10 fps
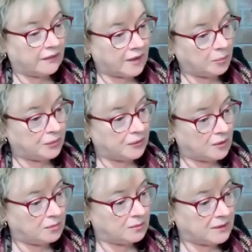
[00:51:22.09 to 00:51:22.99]
there
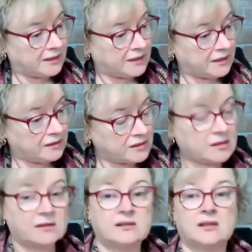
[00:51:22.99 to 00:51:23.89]
probably
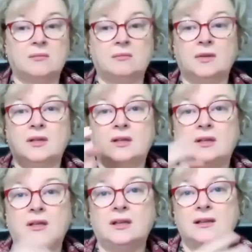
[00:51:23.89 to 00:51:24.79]
is some
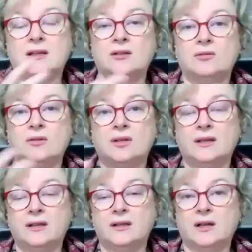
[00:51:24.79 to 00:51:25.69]
healing or
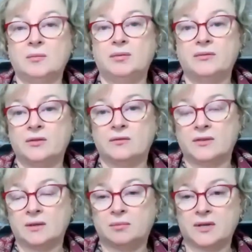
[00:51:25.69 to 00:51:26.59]
cleaning up of your
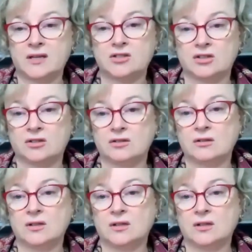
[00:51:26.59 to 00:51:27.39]
vibration